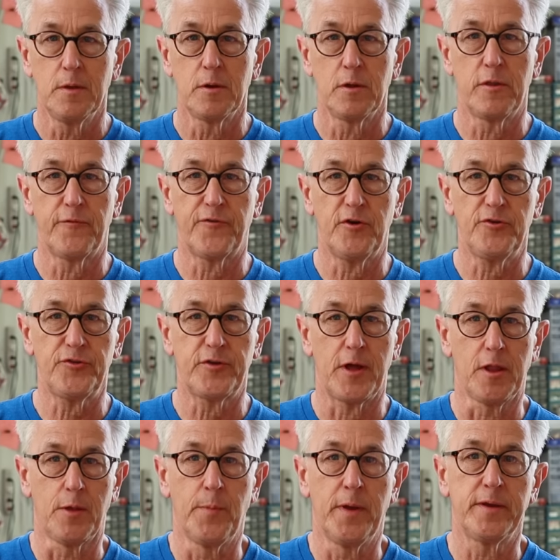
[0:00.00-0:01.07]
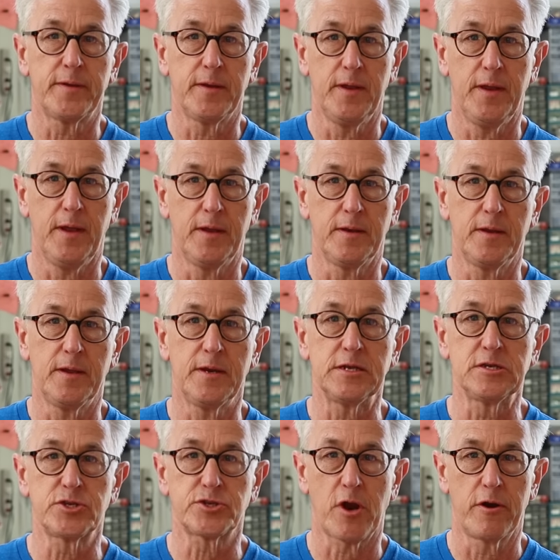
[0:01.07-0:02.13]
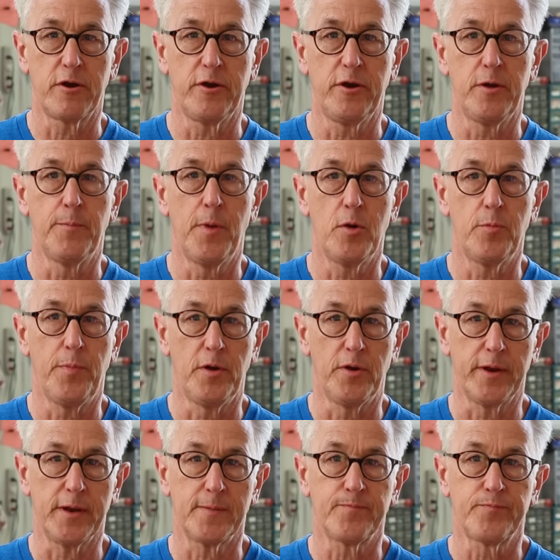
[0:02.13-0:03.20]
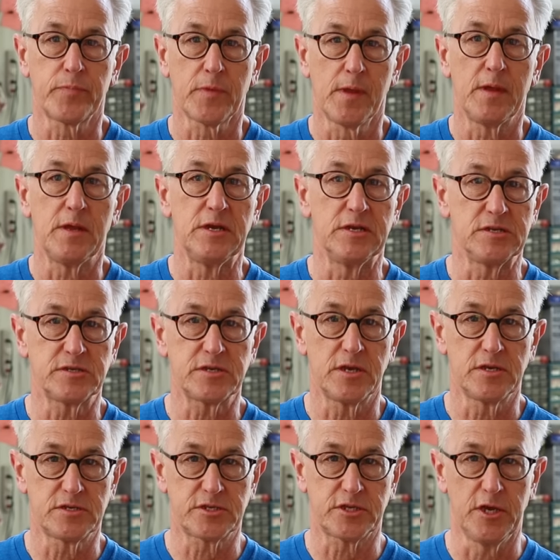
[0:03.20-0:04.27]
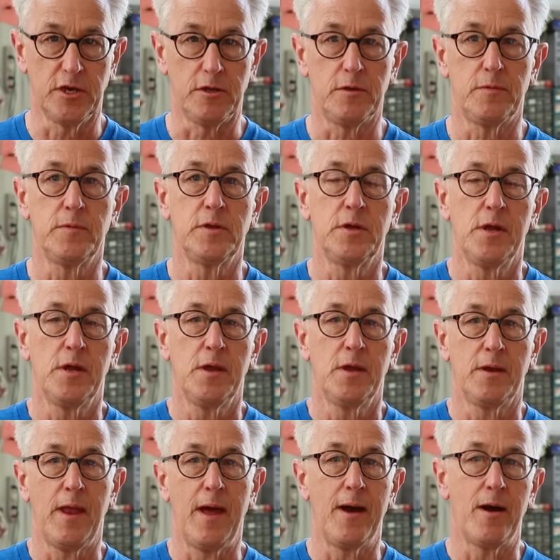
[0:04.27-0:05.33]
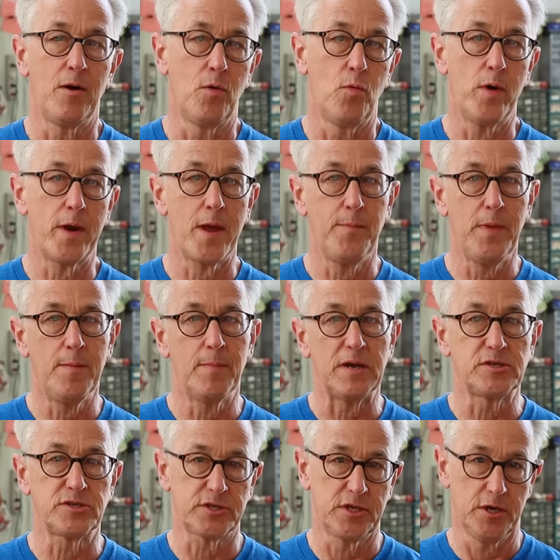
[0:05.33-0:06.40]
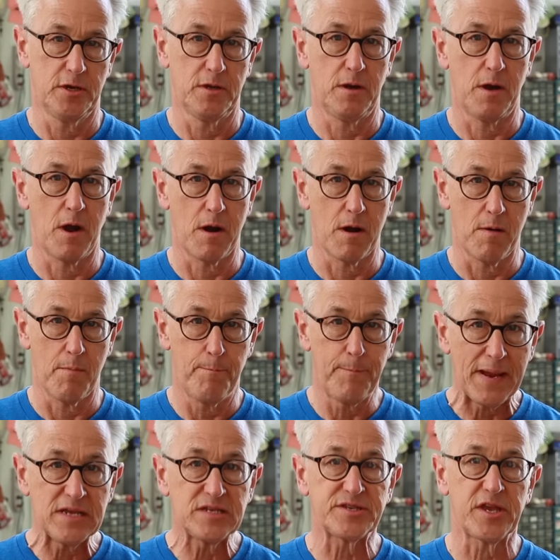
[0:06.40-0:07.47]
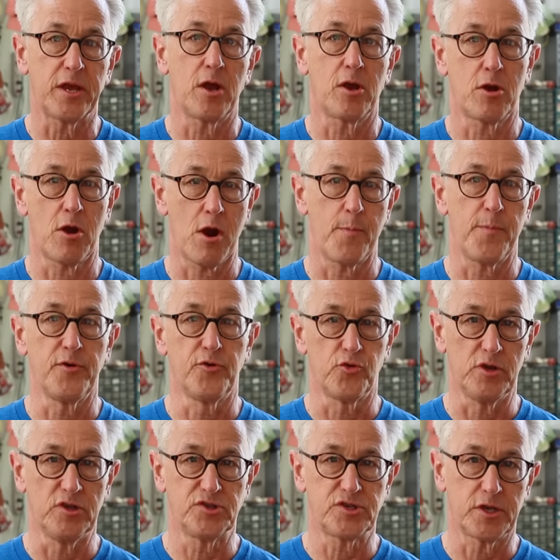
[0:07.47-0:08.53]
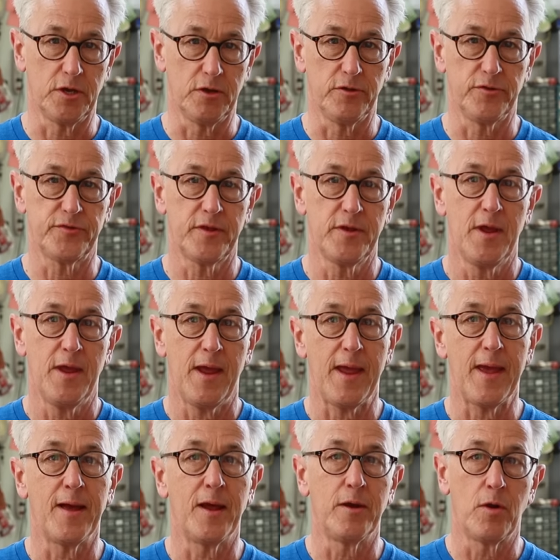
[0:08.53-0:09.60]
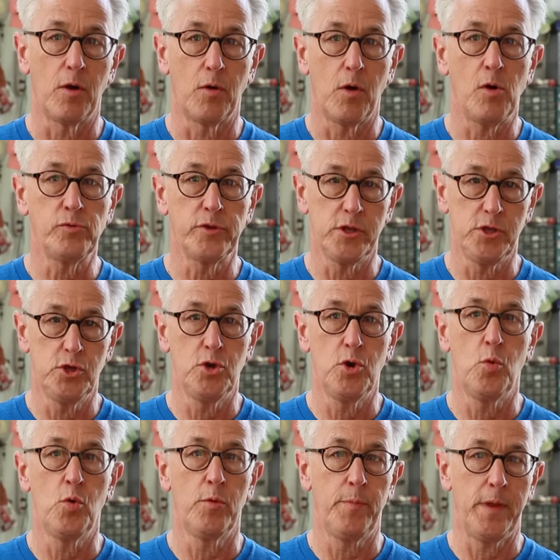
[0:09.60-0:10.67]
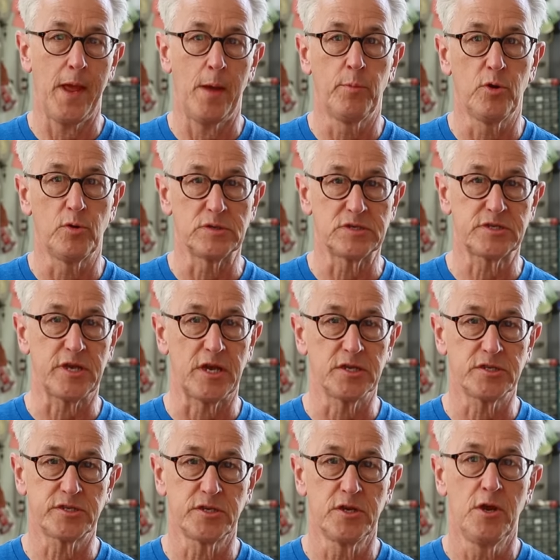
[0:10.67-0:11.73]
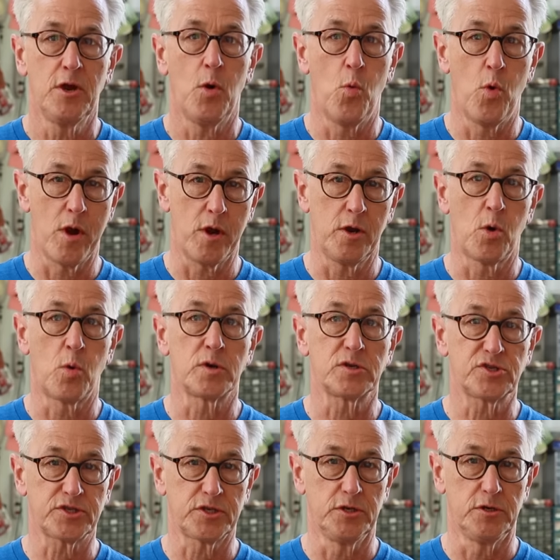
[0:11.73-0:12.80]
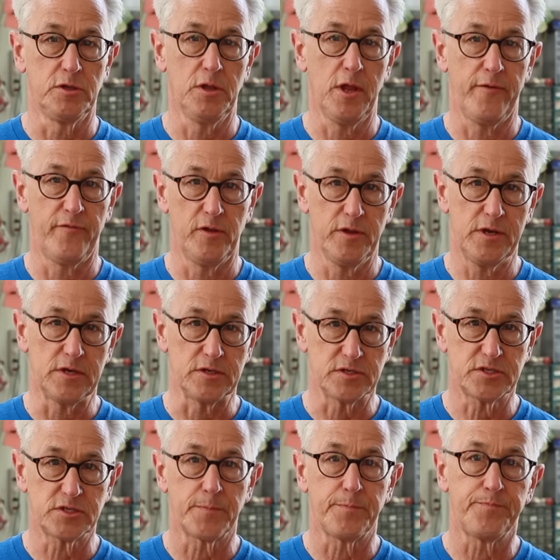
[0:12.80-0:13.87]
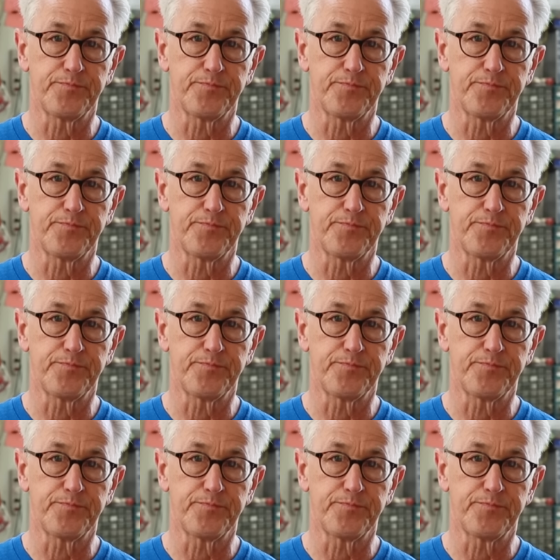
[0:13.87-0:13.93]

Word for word: the first element in getting started in boat building is skill. Now, what I mean by skill are basic carpentry skills, and only you would be able to assess where your skill level is.